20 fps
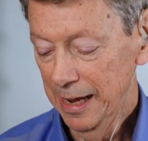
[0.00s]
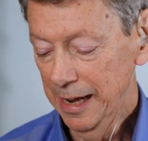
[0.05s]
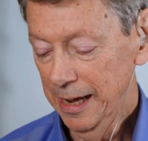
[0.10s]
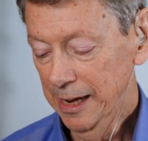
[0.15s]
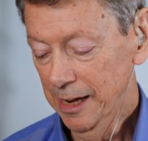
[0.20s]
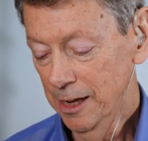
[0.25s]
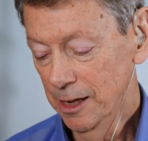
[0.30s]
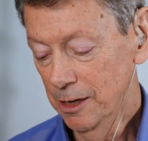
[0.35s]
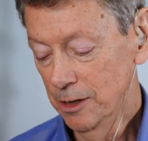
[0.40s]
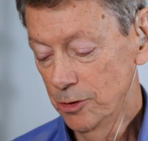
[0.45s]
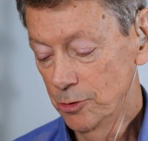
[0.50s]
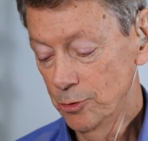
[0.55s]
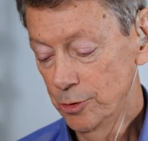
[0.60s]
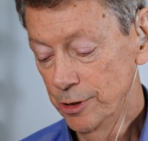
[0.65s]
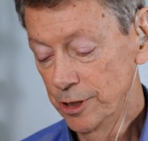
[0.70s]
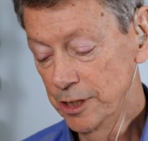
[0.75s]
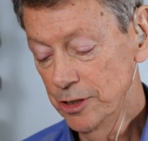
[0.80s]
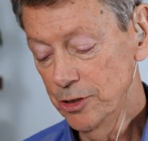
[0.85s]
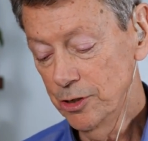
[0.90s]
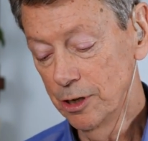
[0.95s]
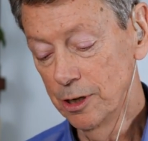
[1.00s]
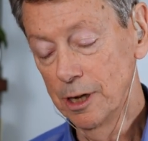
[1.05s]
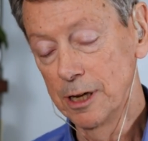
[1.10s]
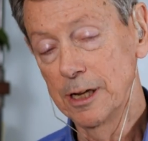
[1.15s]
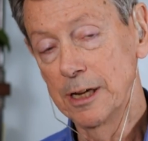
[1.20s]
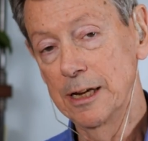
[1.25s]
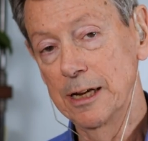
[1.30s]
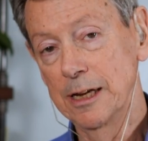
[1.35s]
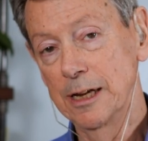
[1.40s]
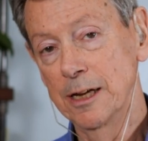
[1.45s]
And
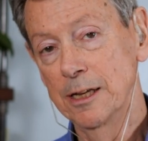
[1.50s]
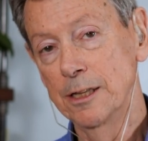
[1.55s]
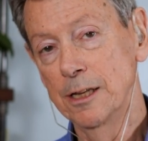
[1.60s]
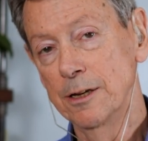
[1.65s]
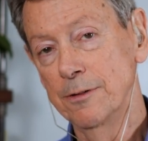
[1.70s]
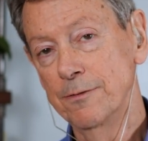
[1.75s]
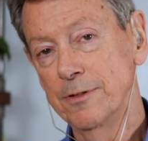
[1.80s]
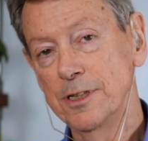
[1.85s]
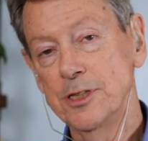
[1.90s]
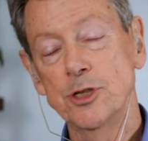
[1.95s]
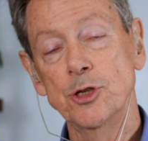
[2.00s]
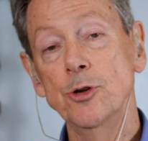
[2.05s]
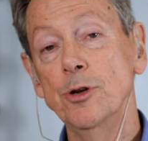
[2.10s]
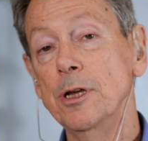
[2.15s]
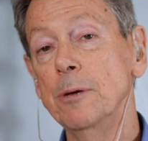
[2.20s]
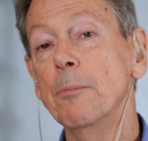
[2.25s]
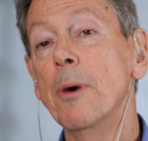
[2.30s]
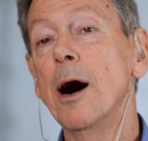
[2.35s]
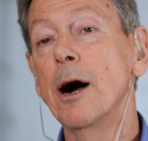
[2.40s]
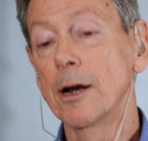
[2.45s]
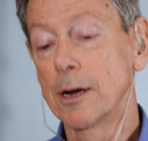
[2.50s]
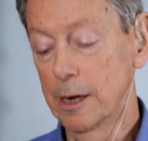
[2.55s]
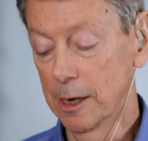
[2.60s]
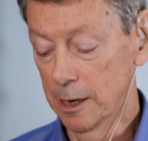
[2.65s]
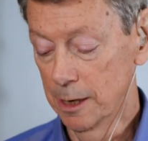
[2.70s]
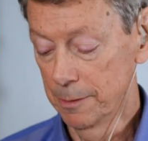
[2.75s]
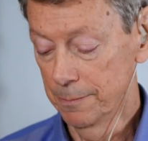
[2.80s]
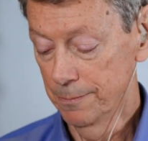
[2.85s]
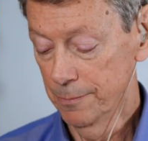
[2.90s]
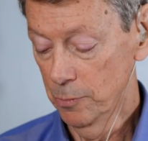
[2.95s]
traditionally, in the
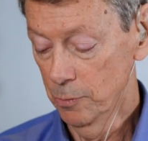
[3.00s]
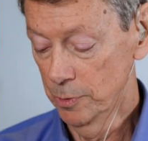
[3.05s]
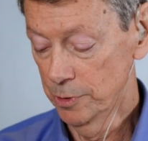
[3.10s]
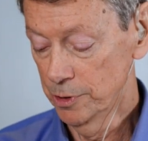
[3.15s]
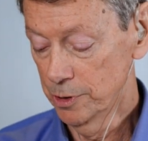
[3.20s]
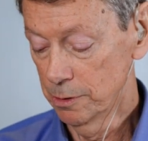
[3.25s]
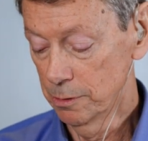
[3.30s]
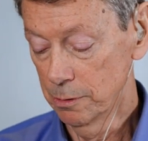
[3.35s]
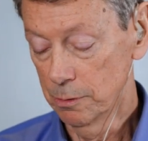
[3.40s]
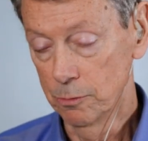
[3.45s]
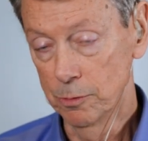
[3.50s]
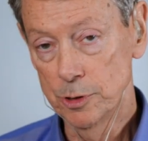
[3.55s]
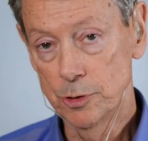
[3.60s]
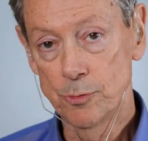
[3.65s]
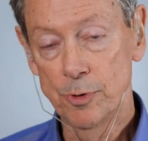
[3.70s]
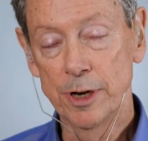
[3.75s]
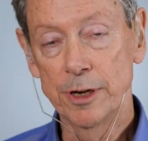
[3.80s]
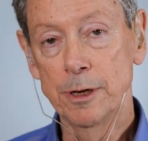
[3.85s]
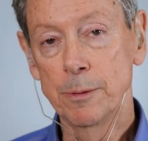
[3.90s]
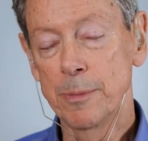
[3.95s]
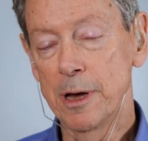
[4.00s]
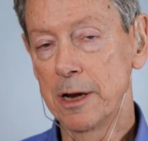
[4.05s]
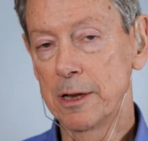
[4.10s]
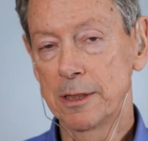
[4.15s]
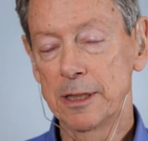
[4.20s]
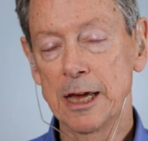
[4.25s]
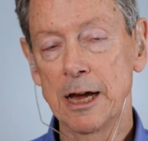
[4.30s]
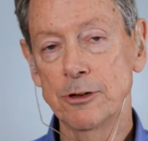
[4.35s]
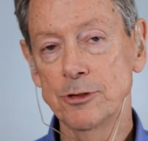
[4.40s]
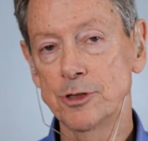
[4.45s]
Visuddhimagga, which was written about a
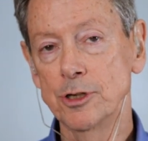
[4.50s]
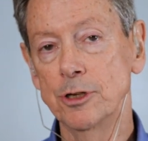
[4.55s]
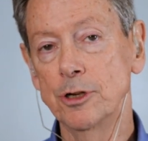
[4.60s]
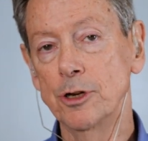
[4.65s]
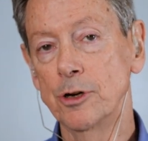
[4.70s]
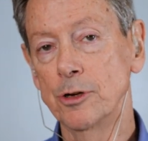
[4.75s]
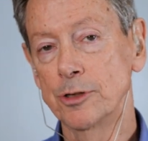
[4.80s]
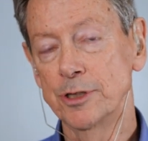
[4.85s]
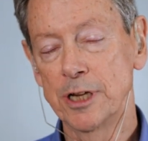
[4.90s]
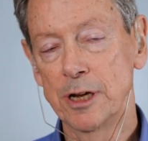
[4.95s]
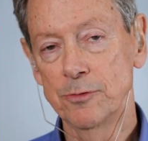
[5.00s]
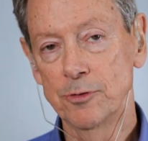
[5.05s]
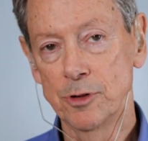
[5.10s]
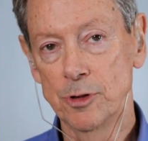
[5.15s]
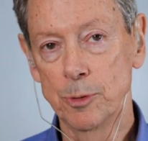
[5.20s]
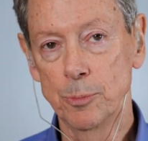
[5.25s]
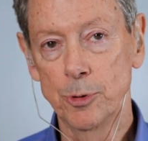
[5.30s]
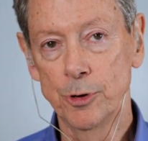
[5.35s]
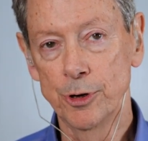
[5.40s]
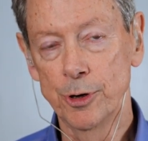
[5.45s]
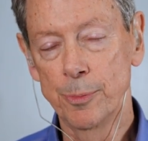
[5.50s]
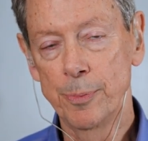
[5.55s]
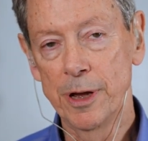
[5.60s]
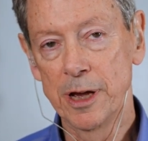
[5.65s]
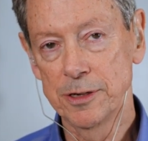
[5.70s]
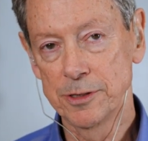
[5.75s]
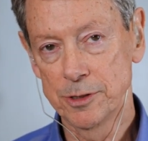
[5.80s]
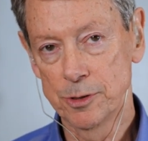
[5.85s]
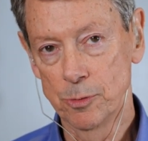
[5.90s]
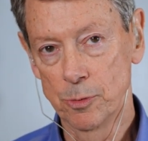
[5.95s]
thousand years after the Buddha
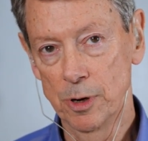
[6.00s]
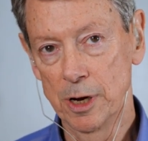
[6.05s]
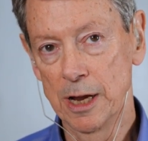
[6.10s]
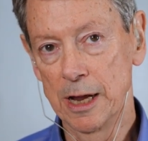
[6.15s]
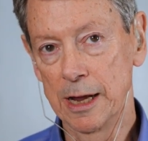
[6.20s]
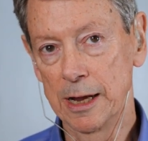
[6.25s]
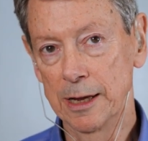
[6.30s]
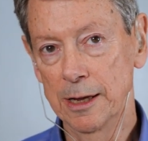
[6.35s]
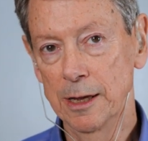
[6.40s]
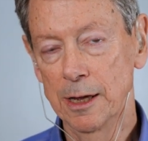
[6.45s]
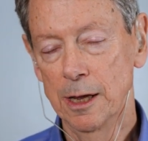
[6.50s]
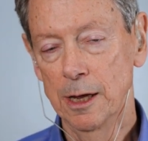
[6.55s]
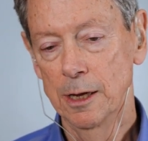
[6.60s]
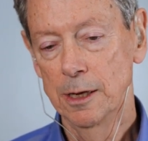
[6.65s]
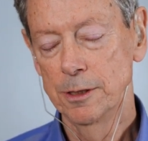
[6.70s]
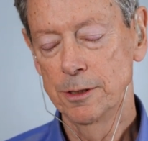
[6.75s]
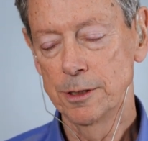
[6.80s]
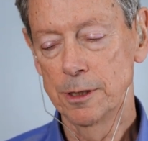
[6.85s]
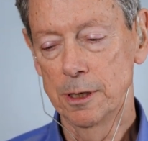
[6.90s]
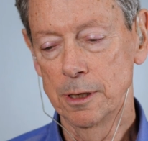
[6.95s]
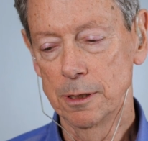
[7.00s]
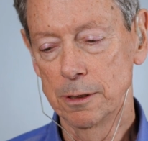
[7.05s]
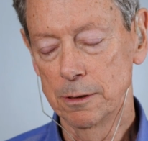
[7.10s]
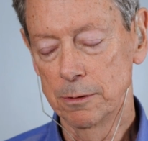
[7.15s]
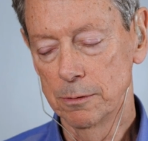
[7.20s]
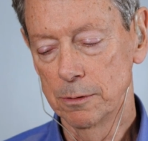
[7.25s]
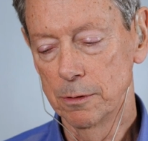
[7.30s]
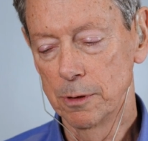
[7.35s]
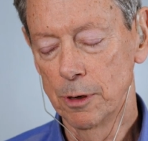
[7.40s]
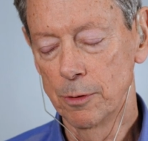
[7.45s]
passed away, it's a
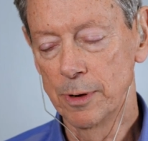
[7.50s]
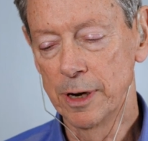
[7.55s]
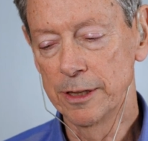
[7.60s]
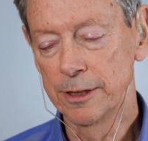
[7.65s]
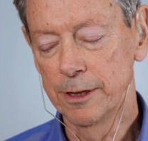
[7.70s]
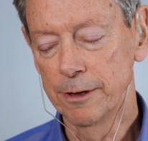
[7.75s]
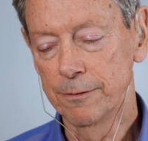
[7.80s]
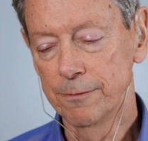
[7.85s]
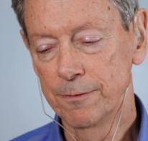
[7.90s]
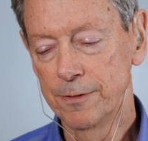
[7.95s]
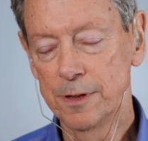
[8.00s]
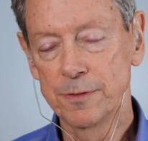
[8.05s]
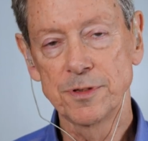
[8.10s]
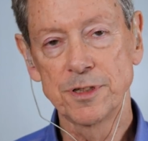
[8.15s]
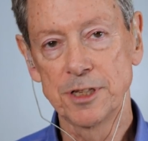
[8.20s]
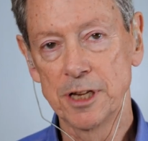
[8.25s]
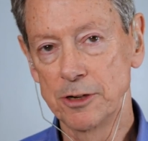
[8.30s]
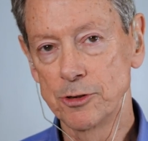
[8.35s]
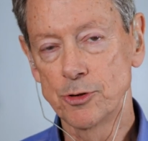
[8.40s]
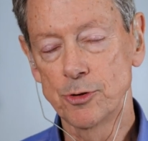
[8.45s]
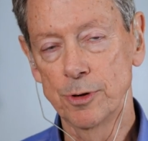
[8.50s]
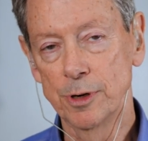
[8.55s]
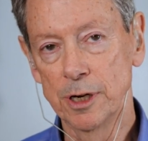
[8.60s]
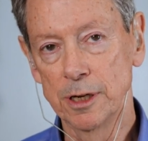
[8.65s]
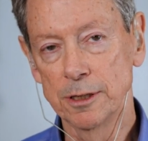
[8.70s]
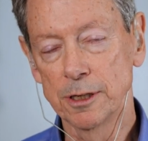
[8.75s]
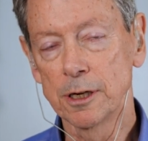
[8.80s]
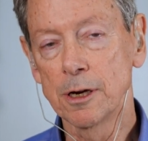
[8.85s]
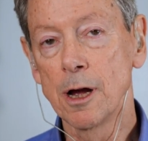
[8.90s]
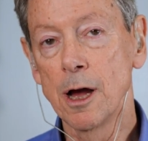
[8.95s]
around the 5th century
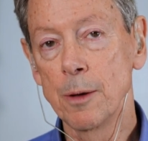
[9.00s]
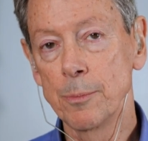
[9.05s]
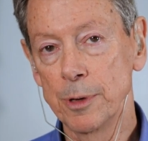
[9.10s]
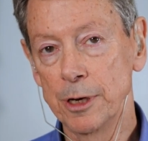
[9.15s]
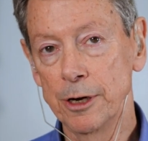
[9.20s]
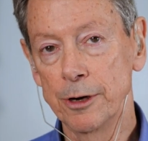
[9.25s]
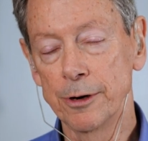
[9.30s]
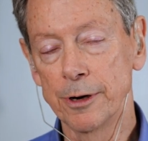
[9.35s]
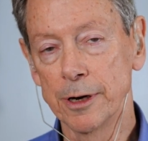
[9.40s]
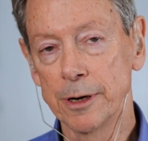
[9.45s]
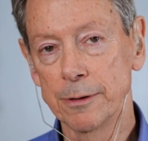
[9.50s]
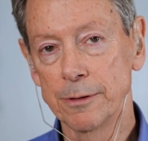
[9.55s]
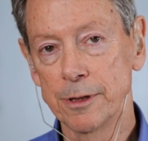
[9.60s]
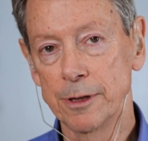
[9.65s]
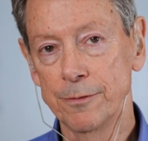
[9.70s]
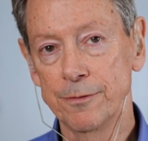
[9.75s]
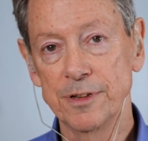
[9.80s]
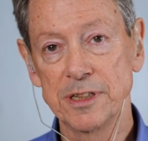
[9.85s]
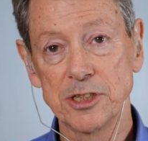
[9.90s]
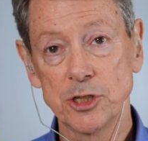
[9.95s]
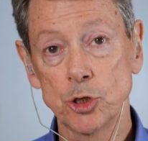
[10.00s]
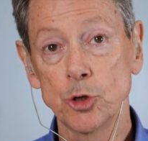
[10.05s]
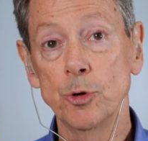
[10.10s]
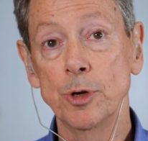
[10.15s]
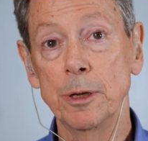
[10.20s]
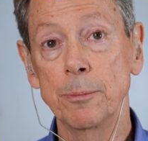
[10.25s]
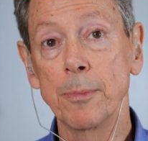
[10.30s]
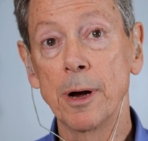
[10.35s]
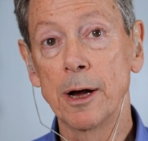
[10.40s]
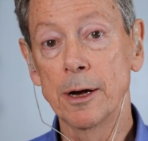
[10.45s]
in the Common Era, the
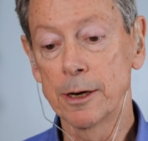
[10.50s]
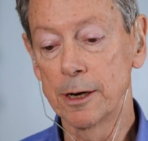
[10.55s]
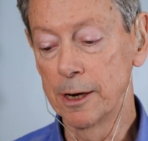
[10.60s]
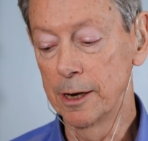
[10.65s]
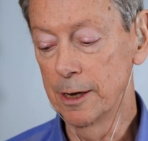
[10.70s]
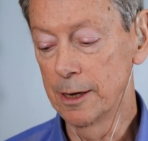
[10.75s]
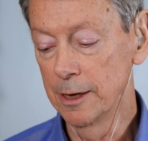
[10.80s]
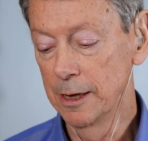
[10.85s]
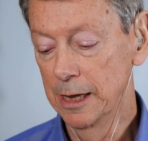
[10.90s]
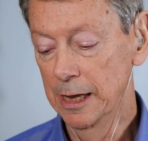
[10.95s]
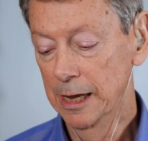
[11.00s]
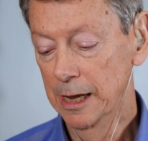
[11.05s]
Visuddhimagga,